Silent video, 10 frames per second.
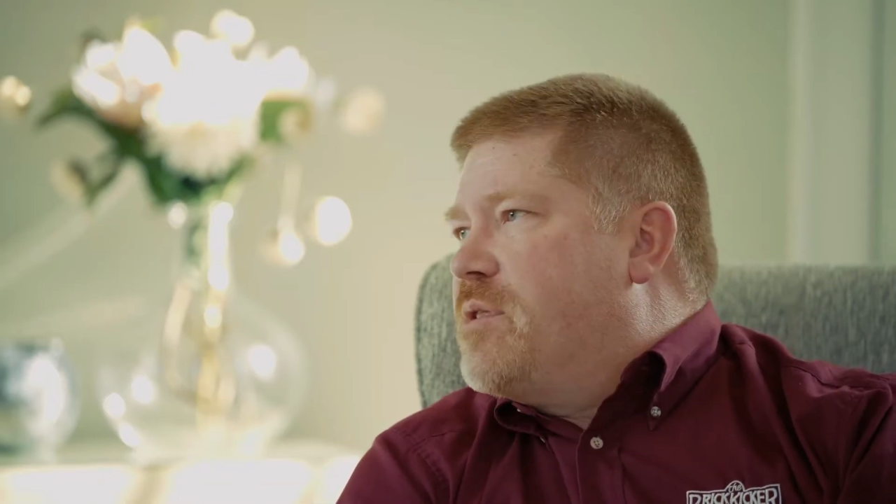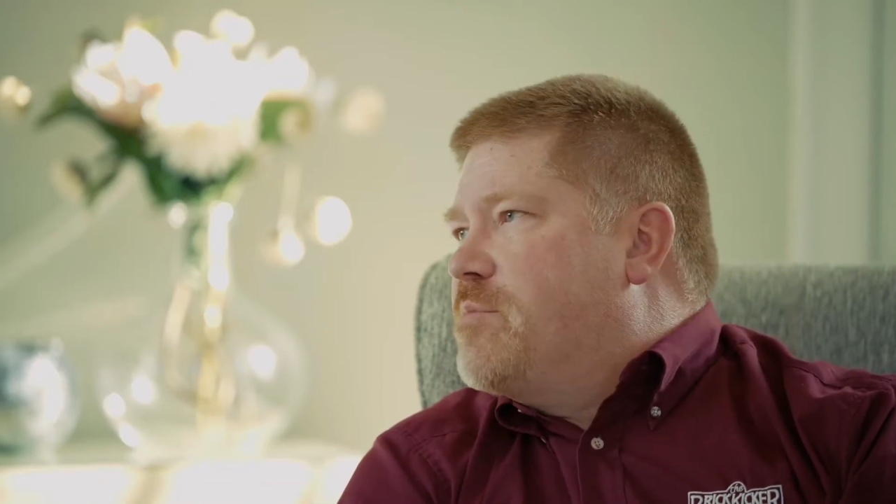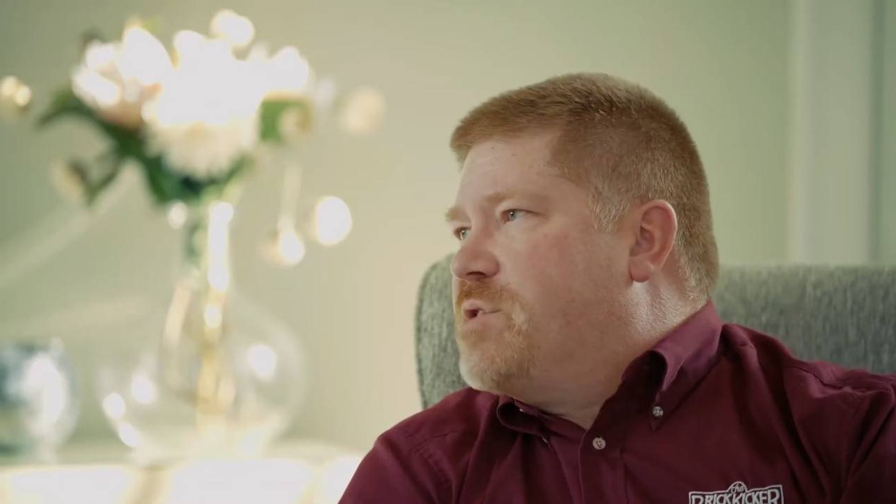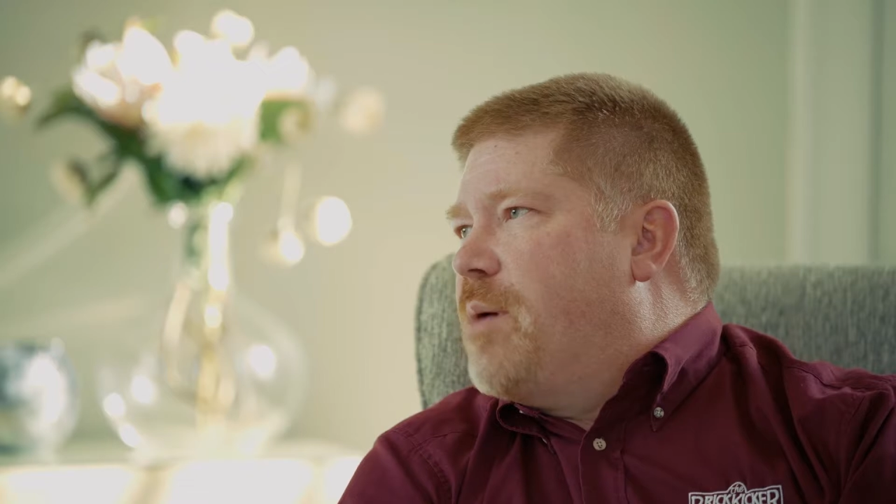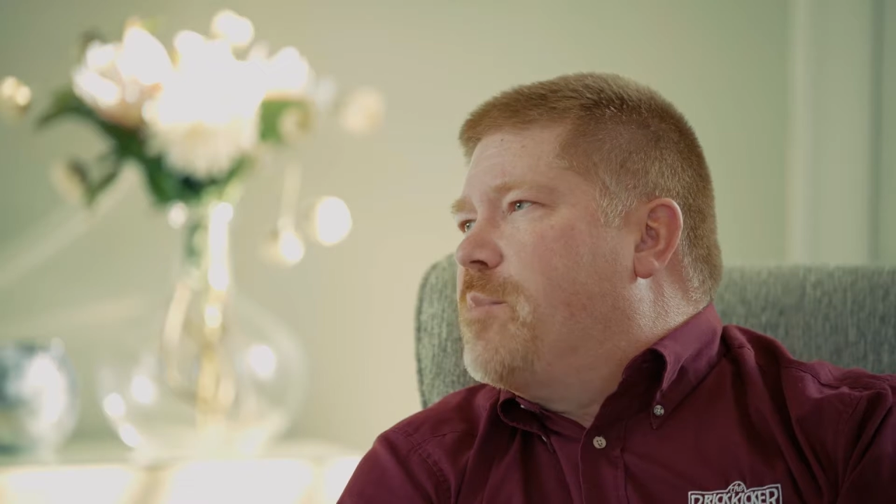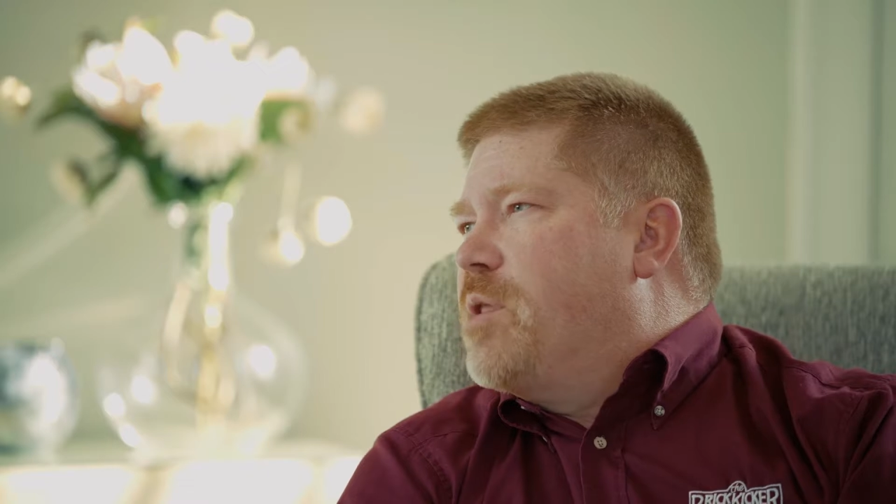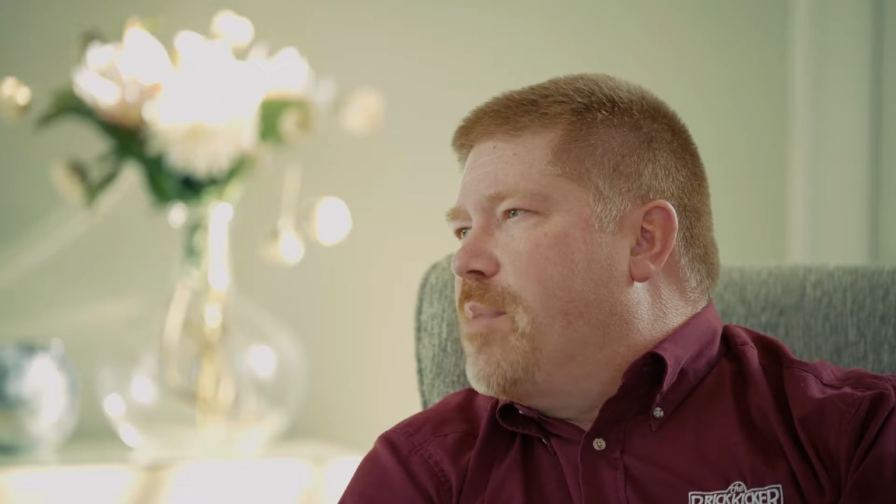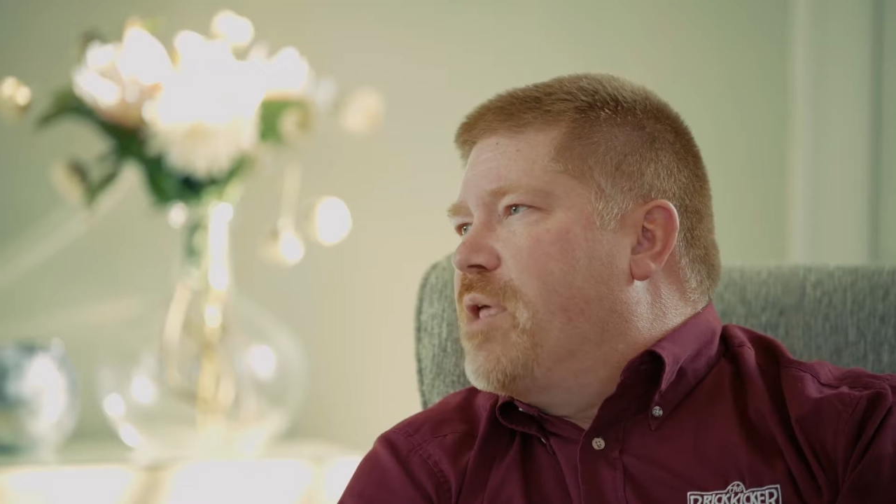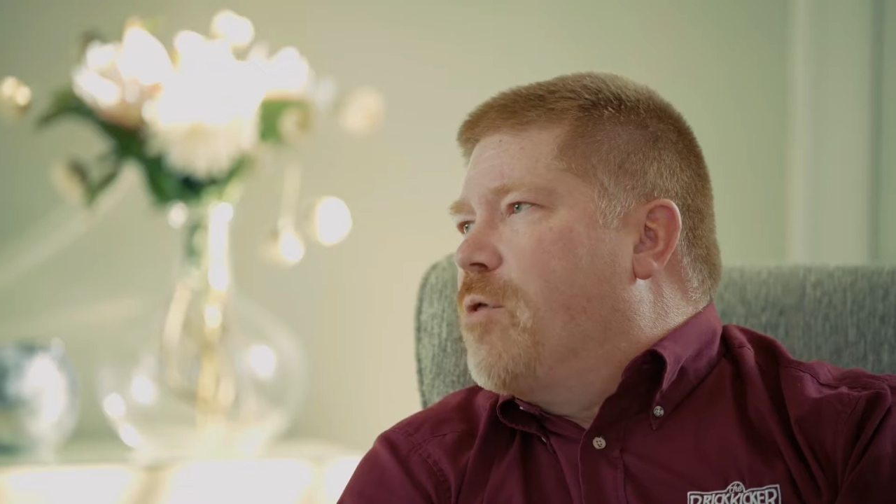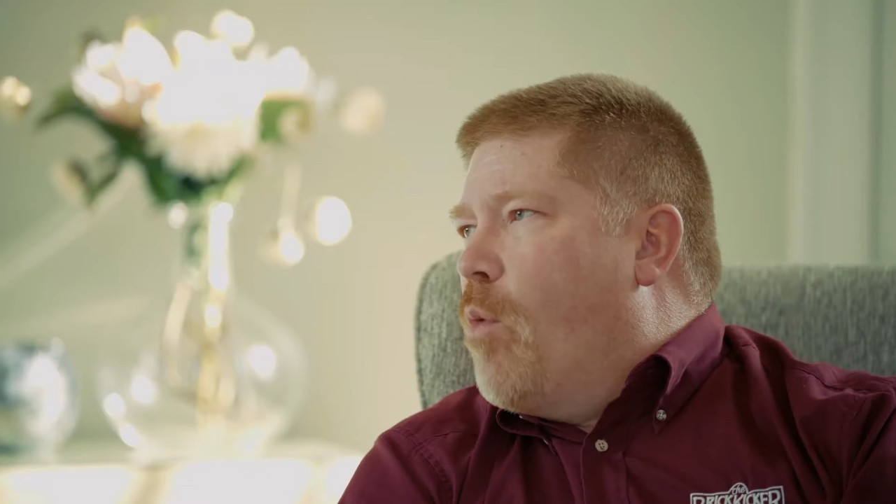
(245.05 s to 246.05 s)
then tend to
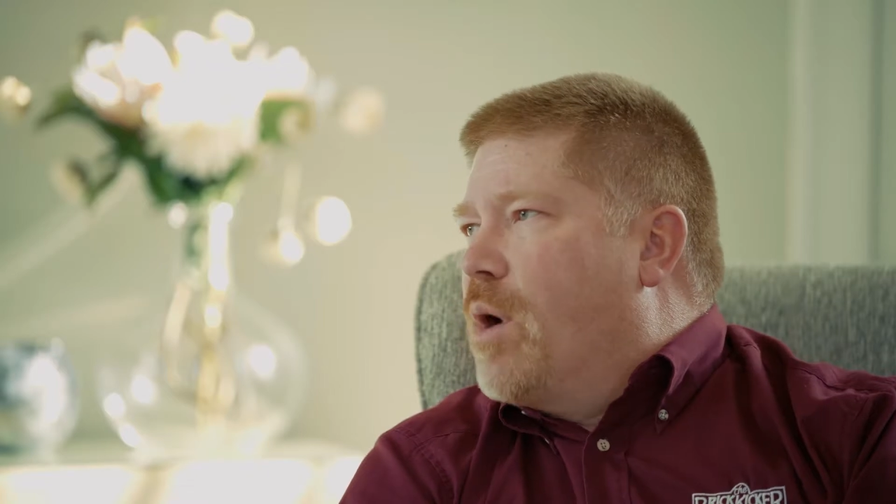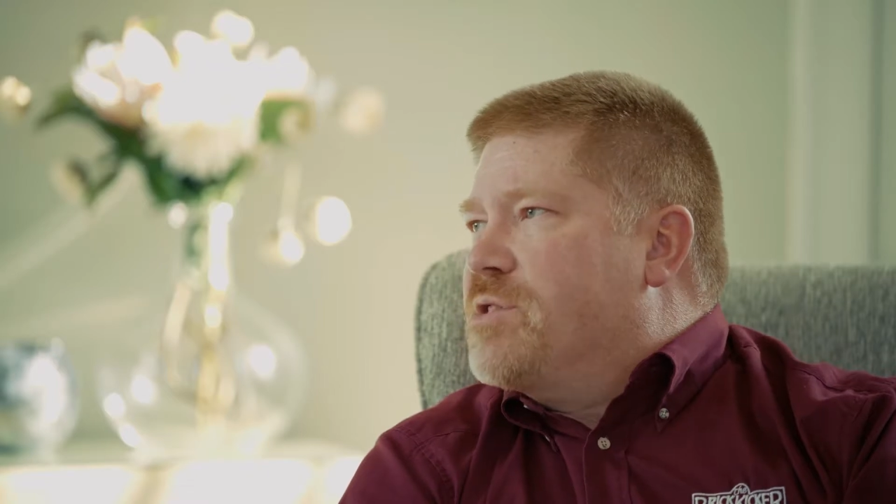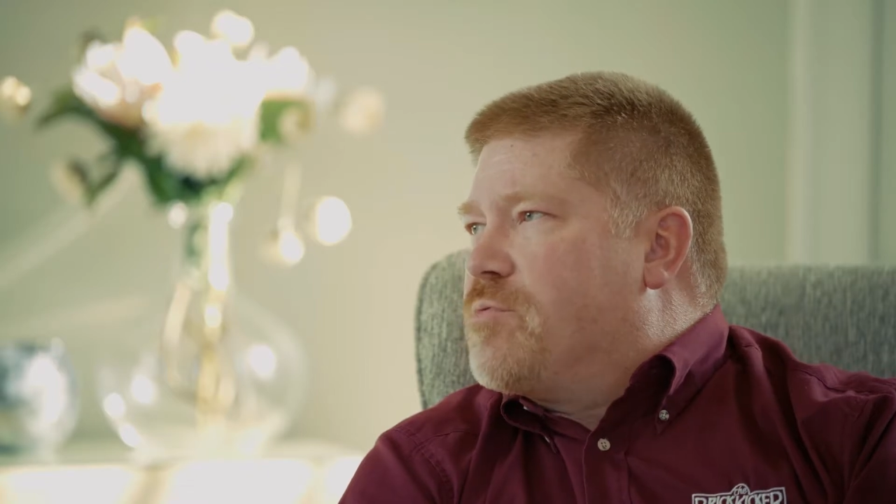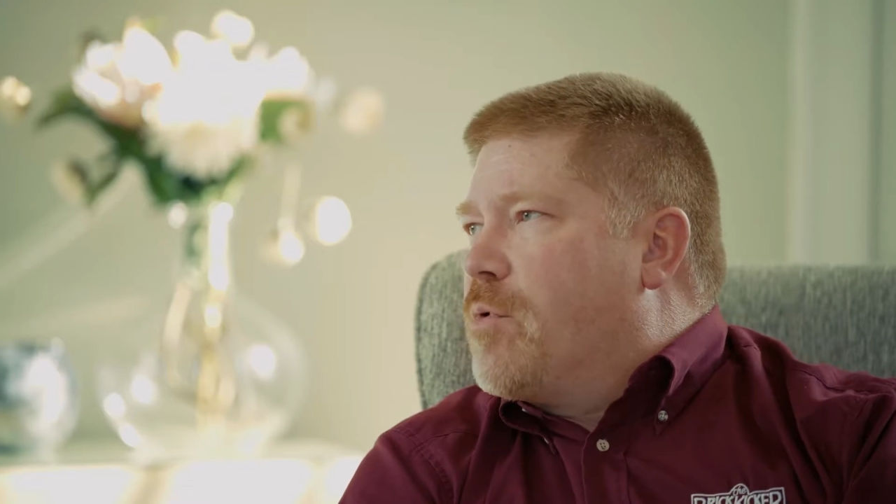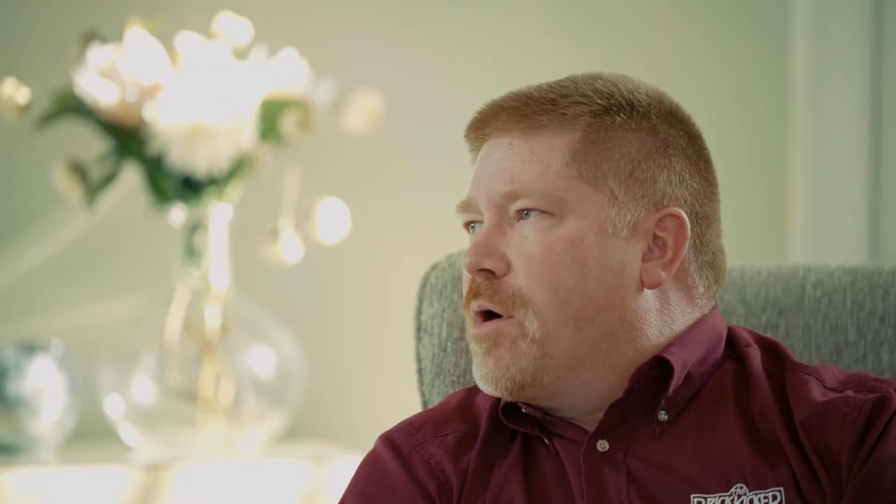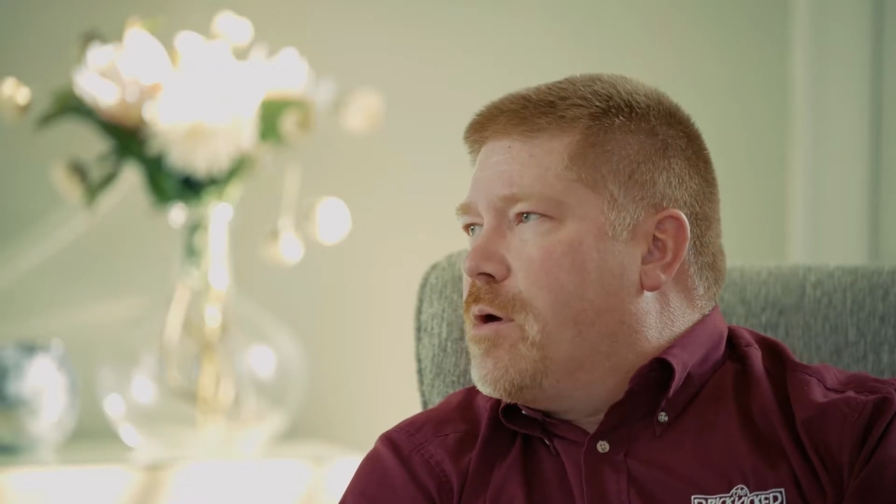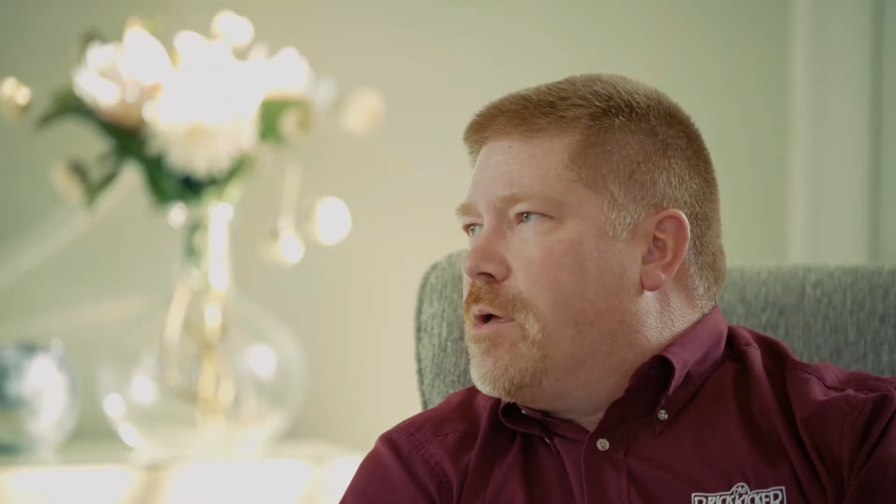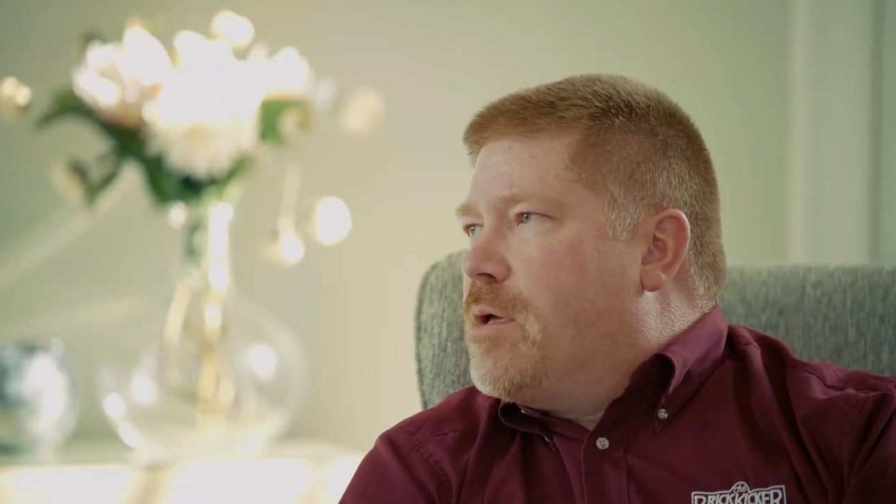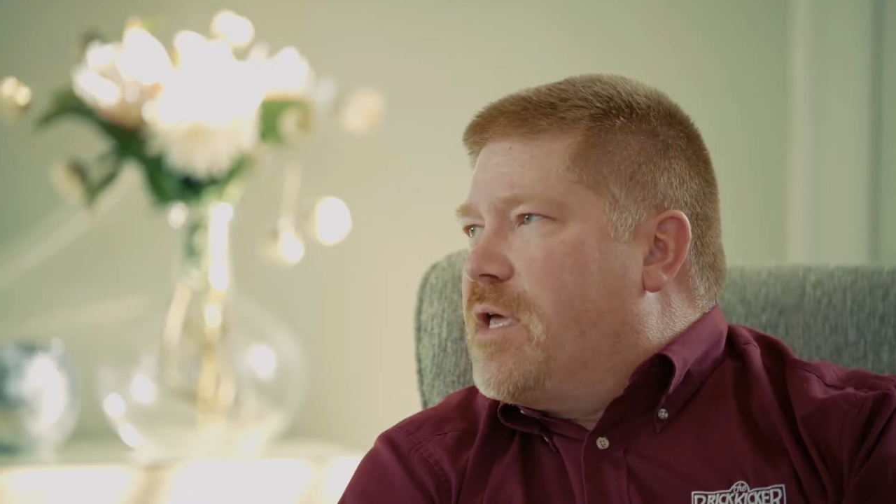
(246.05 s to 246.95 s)
be the ones where